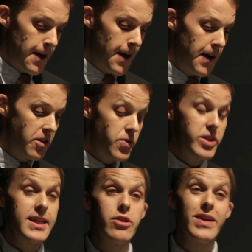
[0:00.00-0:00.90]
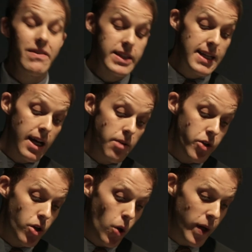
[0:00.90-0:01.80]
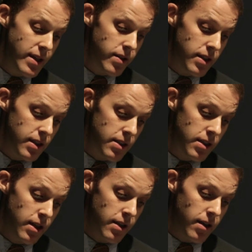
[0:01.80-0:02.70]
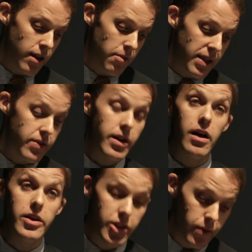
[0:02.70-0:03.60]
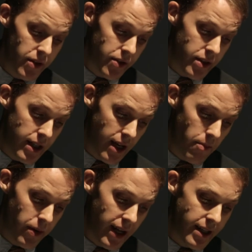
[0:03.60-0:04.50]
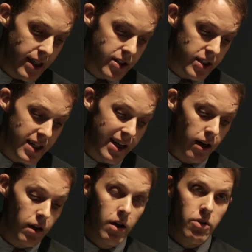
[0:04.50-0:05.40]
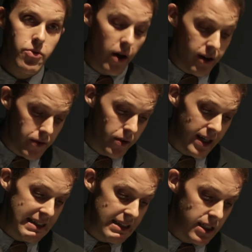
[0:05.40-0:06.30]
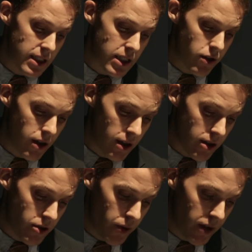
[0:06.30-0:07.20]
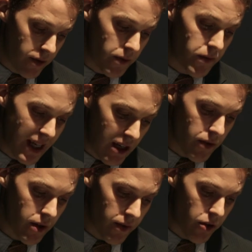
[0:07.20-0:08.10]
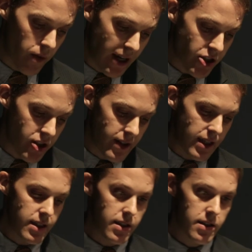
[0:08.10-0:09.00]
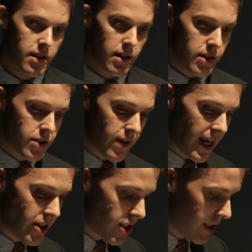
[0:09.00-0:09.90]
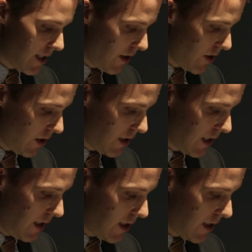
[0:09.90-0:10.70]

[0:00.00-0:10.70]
Unfortunately, I don't have the time to go into this methodology with you today, but I'd like to just kind of throw out a few ideas to give you a flavor of the direction that these strategy sessions can